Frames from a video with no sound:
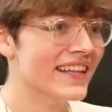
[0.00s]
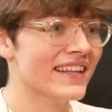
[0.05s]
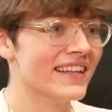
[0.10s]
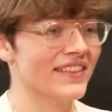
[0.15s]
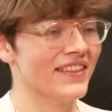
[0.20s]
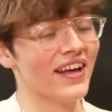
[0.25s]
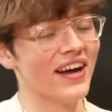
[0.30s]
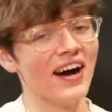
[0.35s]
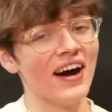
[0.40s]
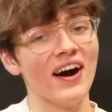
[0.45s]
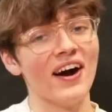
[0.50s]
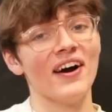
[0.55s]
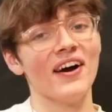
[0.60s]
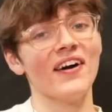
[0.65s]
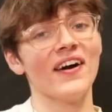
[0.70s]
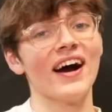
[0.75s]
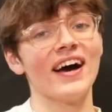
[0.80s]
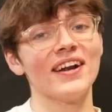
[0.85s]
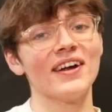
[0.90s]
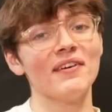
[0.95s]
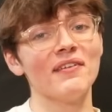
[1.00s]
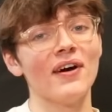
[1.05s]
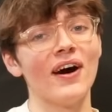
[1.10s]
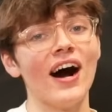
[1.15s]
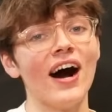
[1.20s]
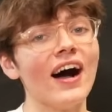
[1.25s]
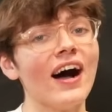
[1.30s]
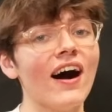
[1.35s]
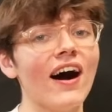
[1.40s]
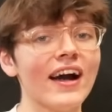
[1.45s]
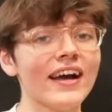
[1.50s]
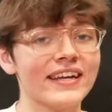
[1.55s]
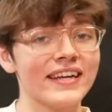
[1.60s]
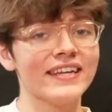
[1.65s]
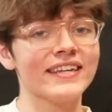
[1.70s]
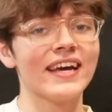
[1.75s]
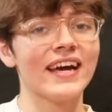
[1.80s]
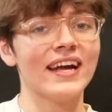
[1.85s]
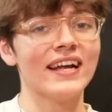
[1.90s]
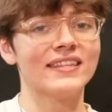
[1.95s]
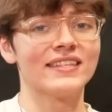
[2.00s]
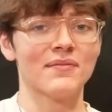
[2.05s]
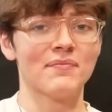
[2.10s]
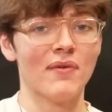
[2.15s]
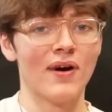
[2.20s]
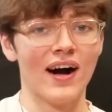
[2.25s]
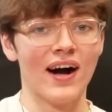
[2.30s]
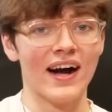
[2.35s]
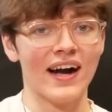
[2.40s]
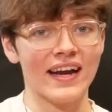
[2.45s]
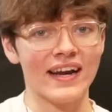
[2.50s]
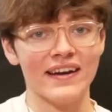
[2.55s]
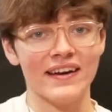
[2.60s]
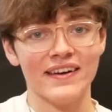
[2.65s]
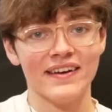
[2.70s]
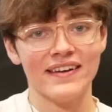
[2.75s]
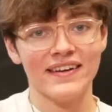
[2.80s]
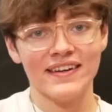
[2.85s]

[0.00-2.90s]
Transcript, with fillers: no, I don't. I, I can get into mine.